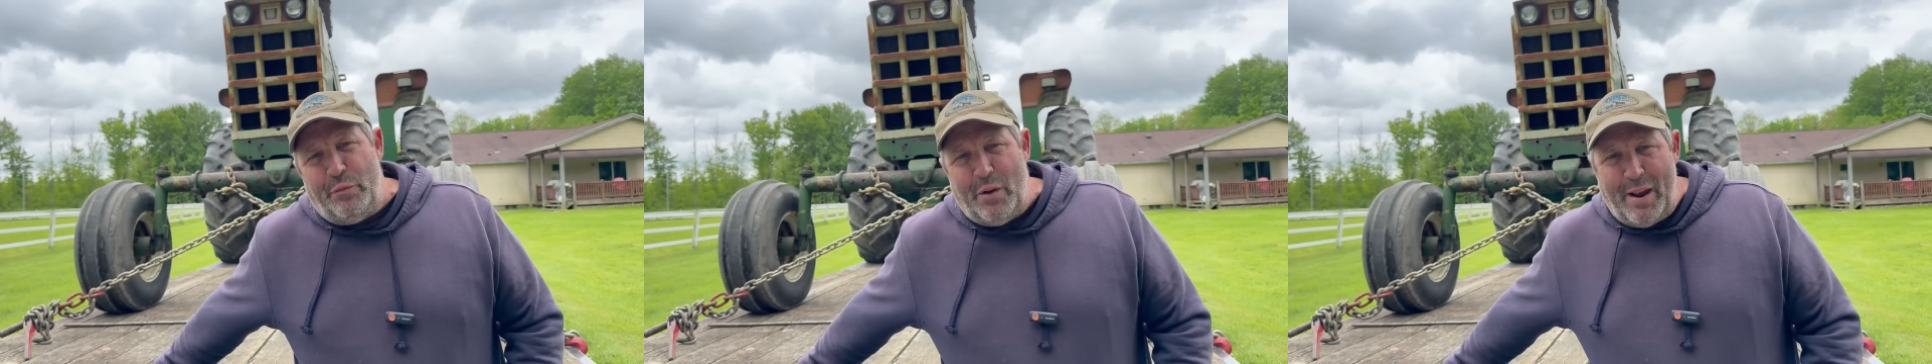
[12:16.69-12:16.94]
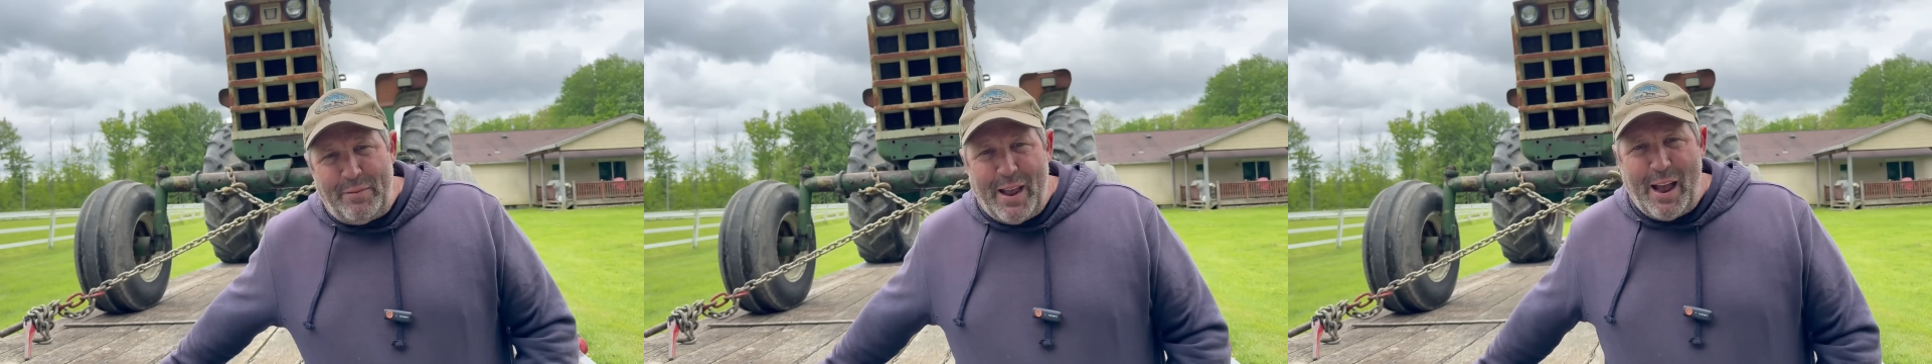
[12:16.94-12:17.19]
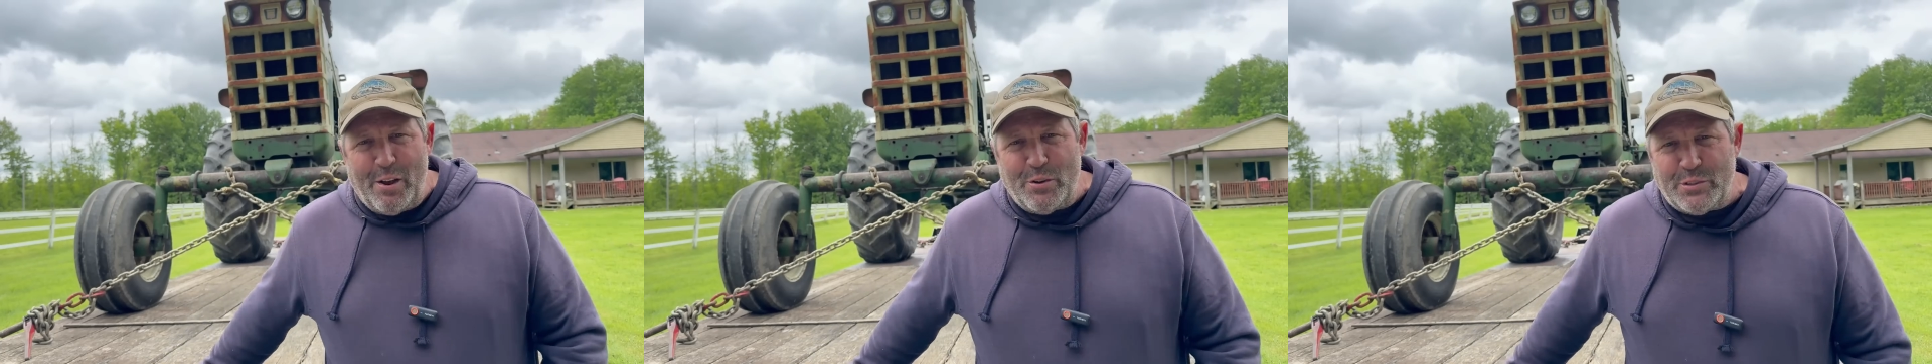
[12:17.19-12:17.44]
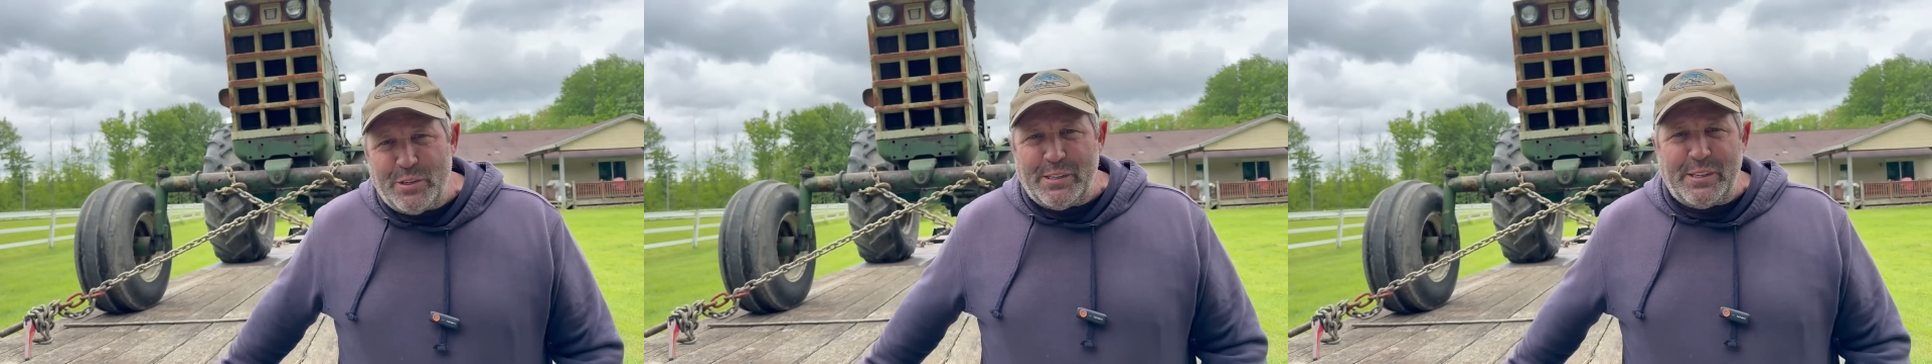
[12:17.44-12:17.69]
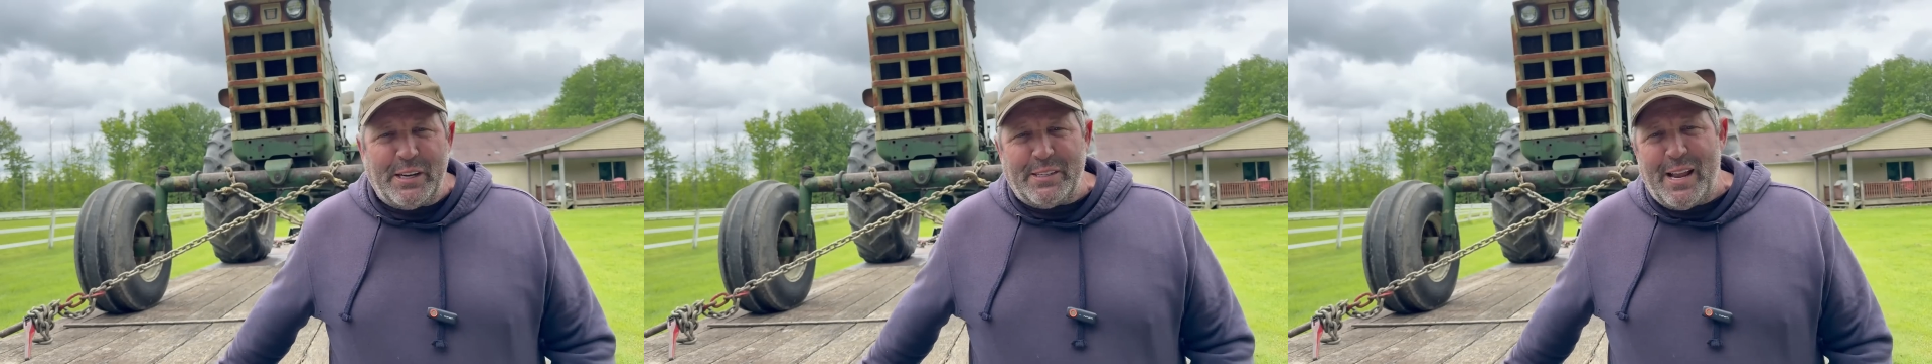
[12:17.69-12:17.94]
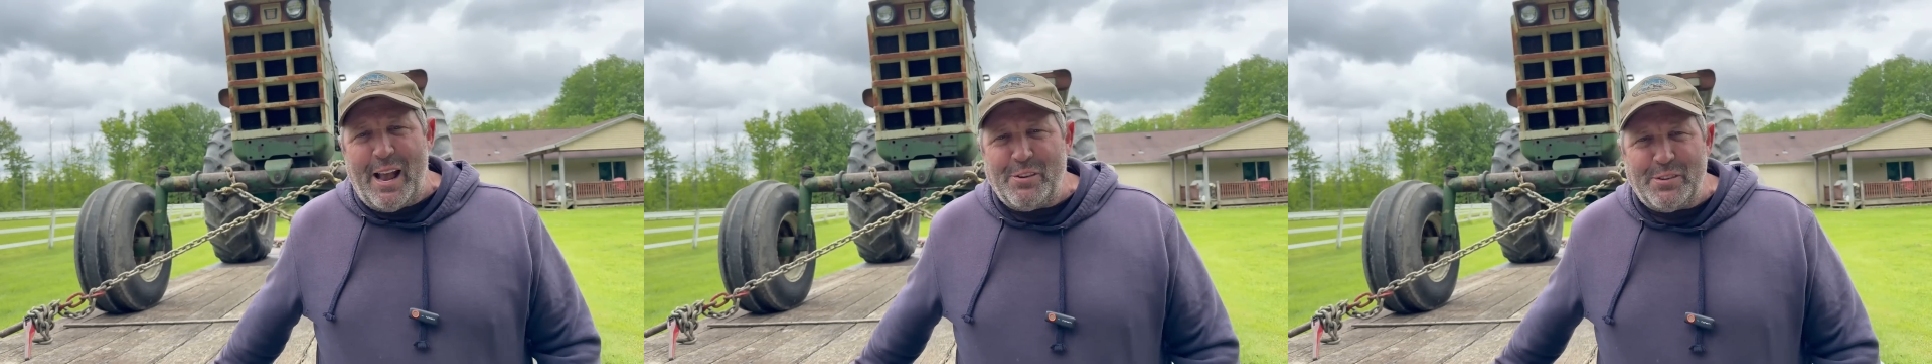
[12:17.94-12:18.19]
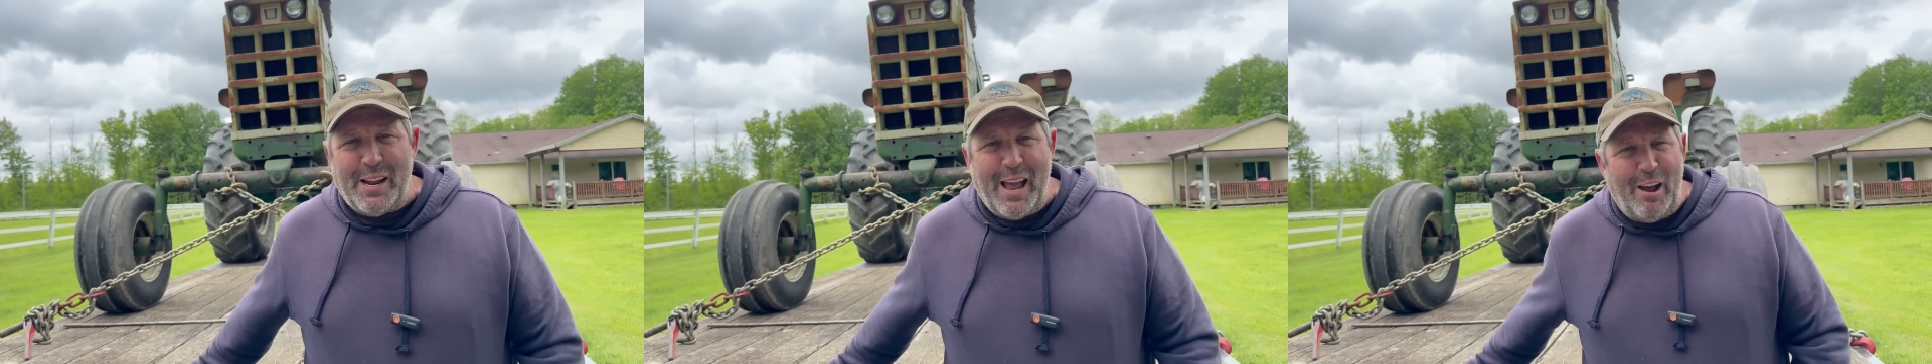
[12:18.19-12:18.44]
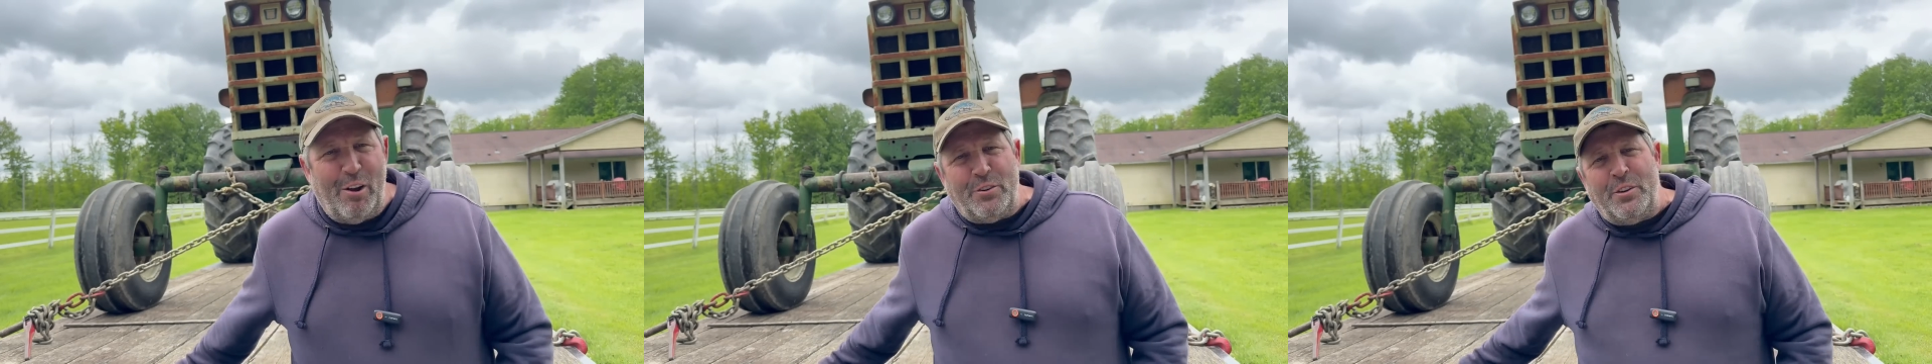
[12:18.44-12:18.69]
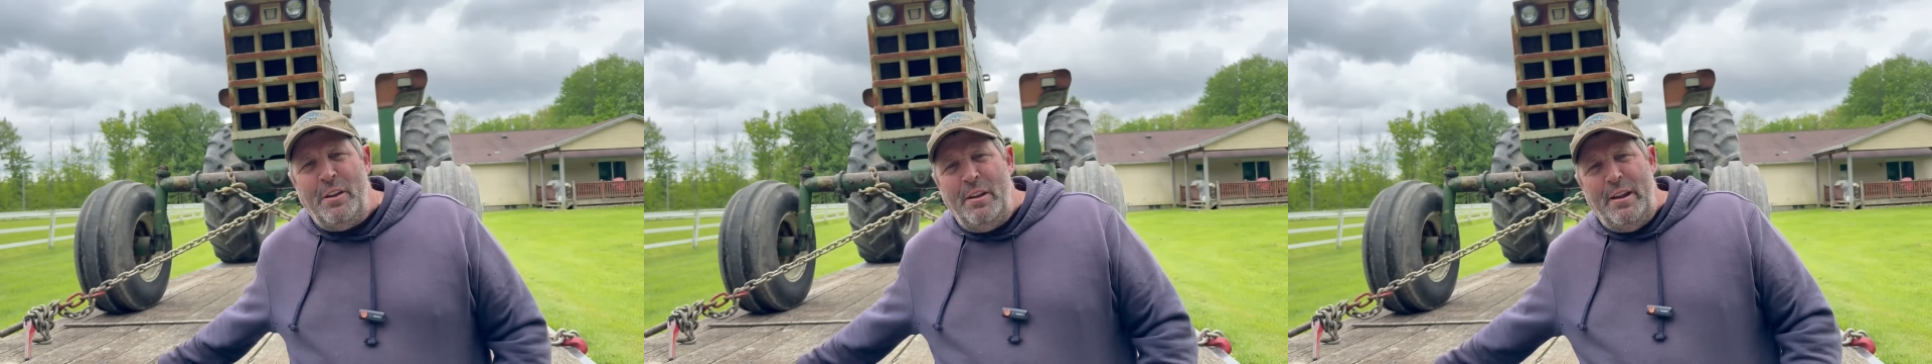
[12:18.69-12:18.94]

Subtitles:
$5,000 to $6,000.